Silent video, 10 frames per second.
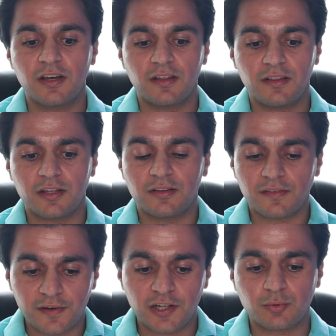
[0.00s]
The
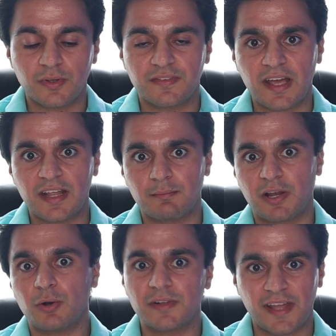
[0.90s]
default was getting my
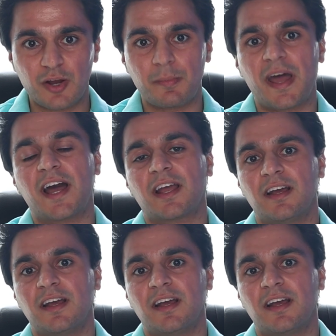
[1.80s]
whole account back